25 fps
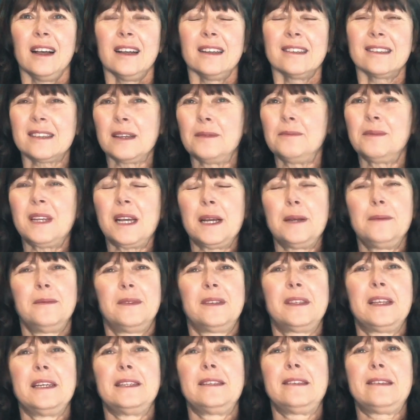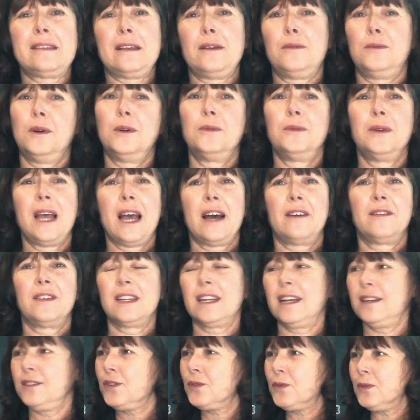Sometimes they'd say, well, we have a
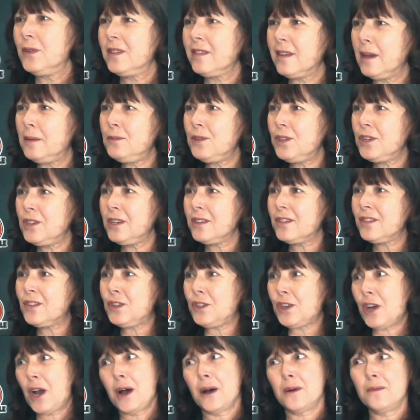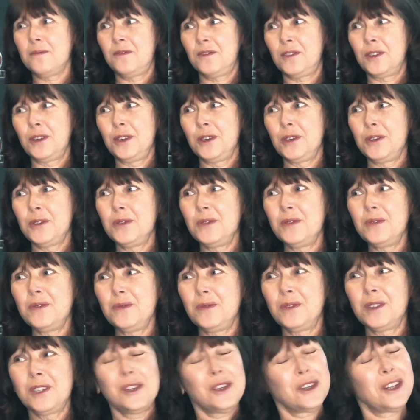nice receptionist job for you.
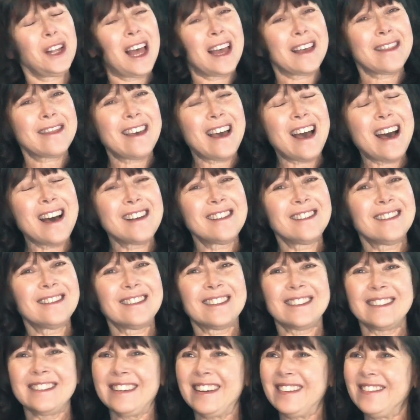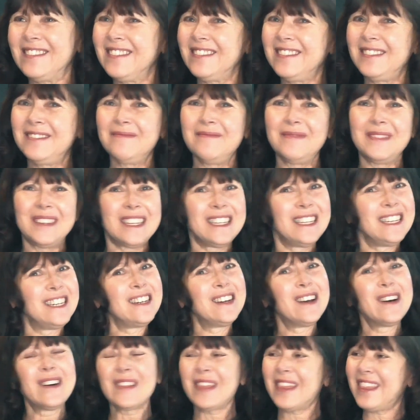Wouldn't you like that? No, it would be
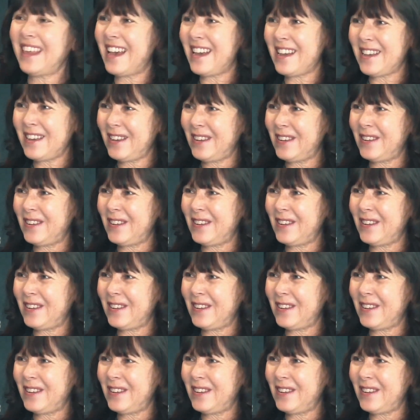no, thank you.